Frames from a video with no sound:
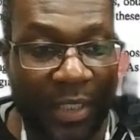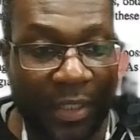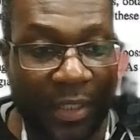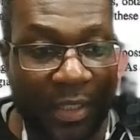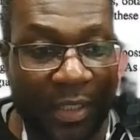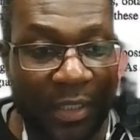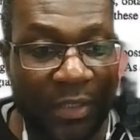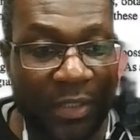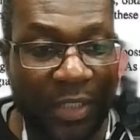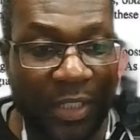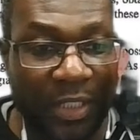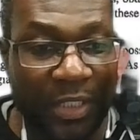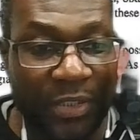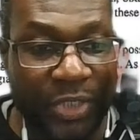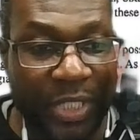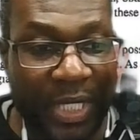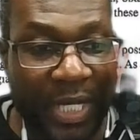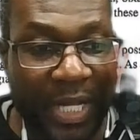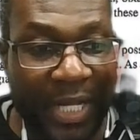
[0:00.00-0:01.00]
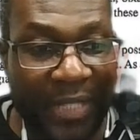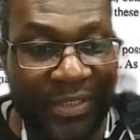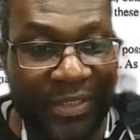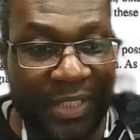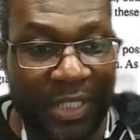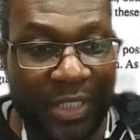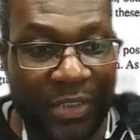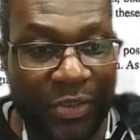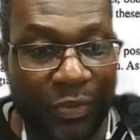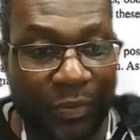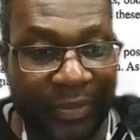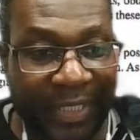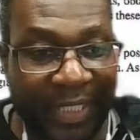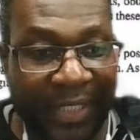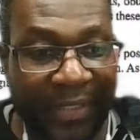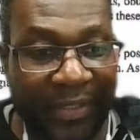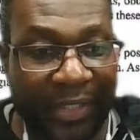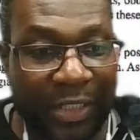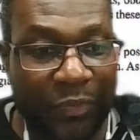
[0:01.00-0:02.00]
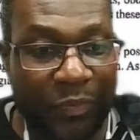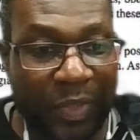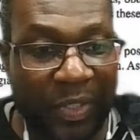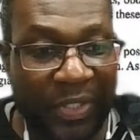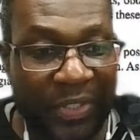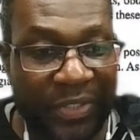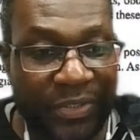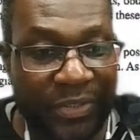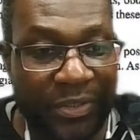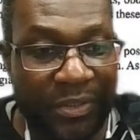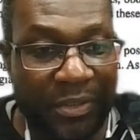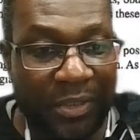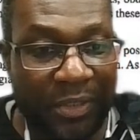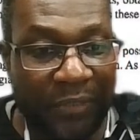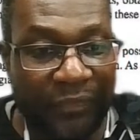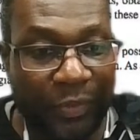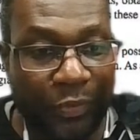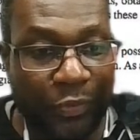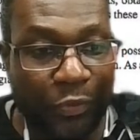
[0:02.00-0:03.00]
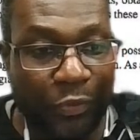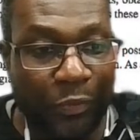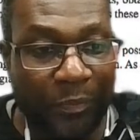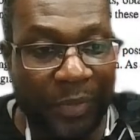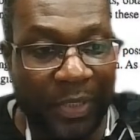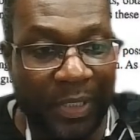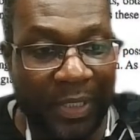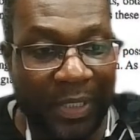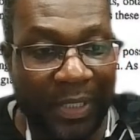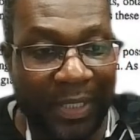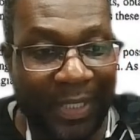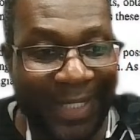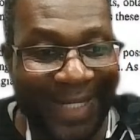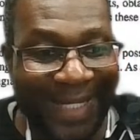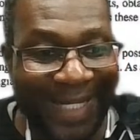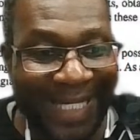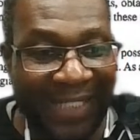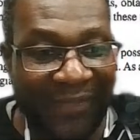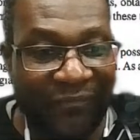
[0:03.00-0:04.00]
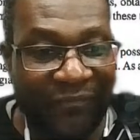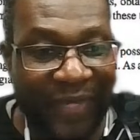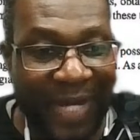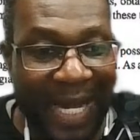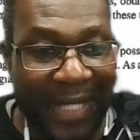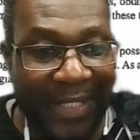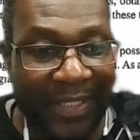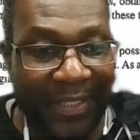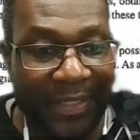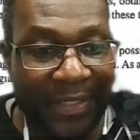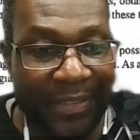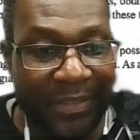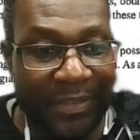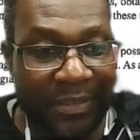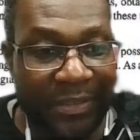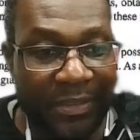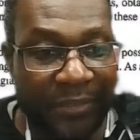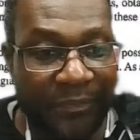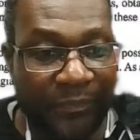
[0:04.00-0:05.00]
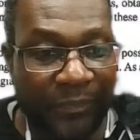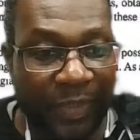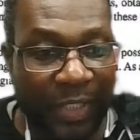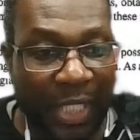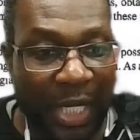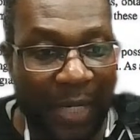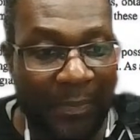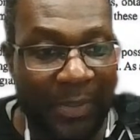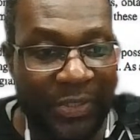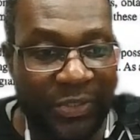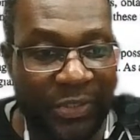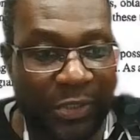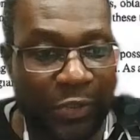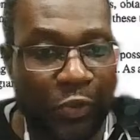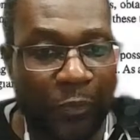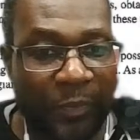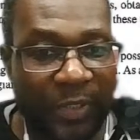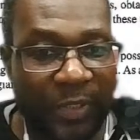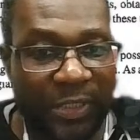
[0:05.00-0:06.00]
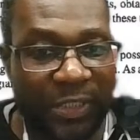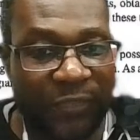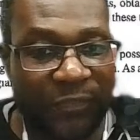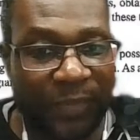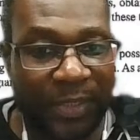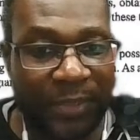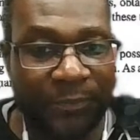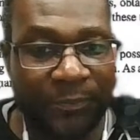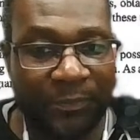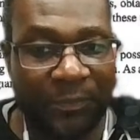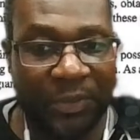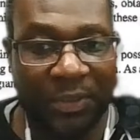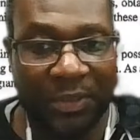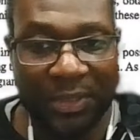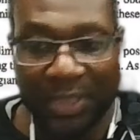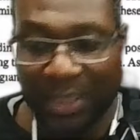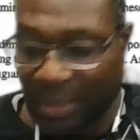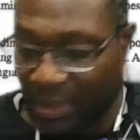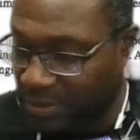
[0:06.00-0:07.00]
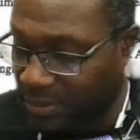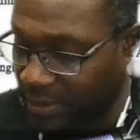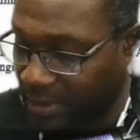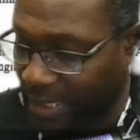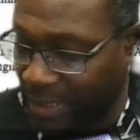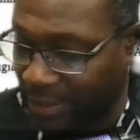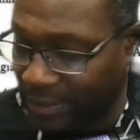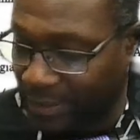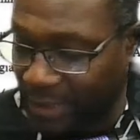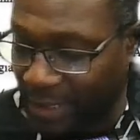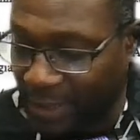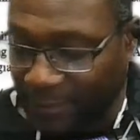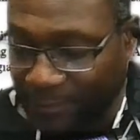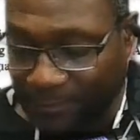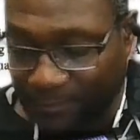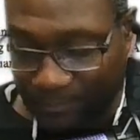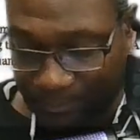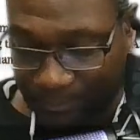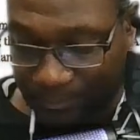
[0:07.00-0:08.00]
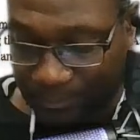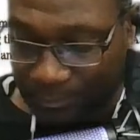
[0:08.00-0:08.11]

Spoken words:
And Shannock says, so theta is where the center of the hoop and phi is. How much this hoop is fun? Let's look at that.